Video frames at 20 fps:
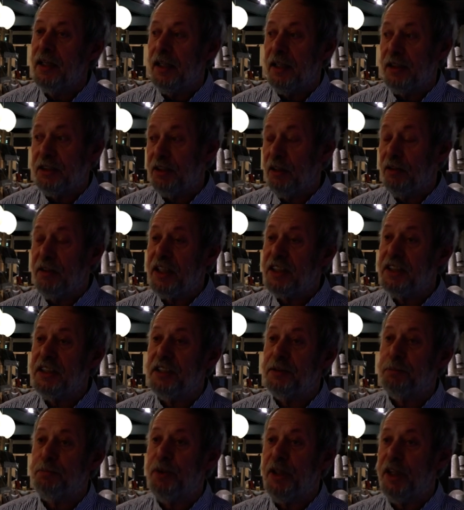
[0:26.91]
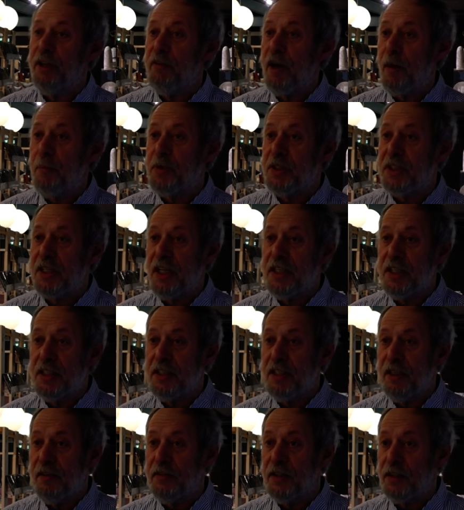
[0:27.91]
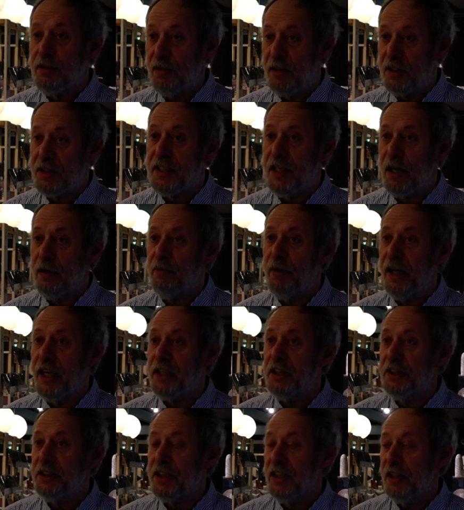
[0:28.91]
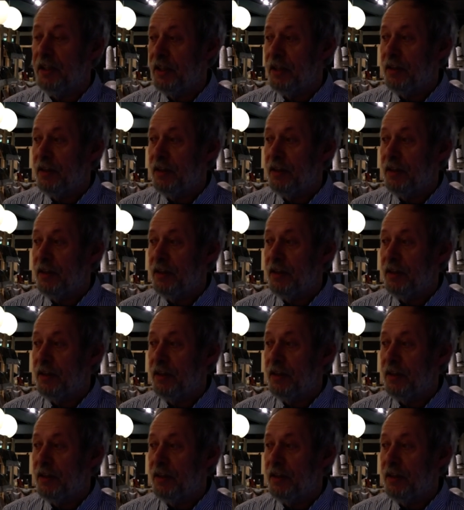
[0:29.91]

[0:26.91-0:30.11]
And so this is pretty representative across that range.